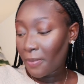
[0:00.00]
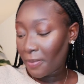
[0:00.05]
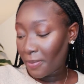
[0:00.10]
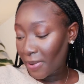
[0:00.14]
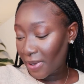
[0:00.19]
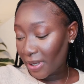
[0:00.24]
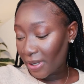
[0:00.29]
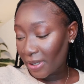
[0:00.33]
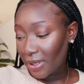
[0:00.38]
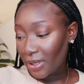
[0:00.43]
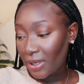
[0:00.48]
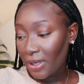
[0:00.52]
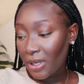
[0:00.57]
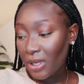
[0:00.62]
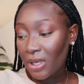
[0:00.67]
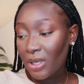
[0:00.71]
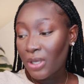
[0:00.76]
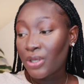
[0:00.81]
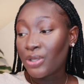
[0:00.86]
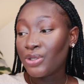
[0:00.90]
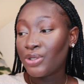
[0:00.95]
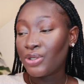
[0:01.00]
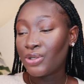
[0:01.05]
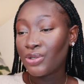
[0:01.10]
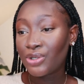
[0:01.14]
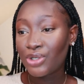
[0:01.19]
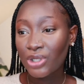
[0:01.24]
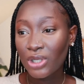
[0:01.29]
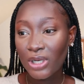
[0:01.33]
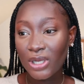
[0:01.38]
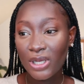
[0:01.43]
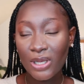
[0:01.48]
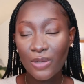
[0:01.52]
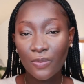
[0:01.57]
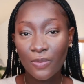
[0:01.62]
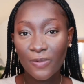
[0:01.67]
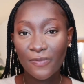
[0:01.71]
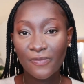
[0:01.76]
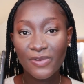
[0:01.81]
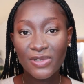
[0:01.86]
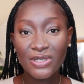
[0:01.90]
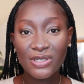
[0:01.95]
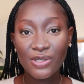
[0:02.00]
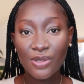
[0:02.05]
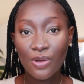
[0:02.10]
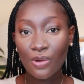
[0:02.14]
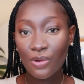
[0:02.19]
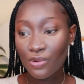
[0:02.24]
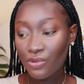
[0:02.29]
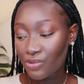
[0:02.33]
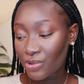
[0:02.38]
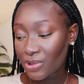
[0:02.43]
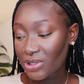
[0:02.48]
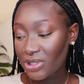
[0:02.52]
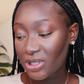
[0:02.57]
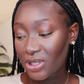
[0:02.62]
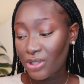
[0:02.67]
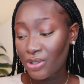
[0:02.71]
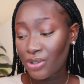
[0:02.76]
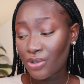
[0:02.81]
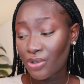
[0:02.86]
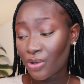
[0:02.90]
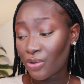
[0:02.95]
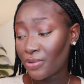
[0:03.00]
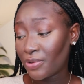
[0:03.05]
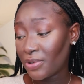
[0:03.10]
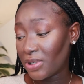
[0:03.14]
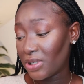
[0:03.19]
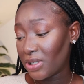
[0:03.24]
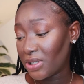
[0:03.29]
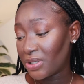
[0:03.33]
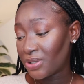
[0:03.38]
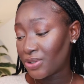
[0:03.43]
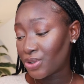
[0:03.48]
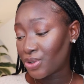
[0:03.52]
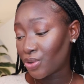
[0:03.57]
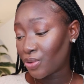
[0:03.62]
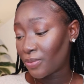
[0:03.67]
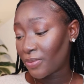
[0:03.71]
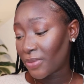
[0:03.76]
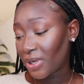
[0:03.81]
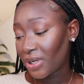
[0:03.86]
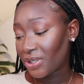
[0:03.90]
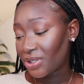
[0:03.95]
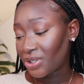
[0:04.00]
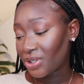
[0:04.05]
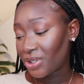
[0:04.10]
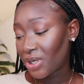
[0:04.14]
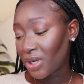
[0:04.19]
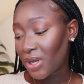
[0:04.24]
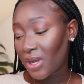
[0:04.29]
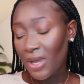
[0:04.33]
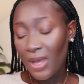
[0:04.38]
But usually with this whole routine, you don't need so much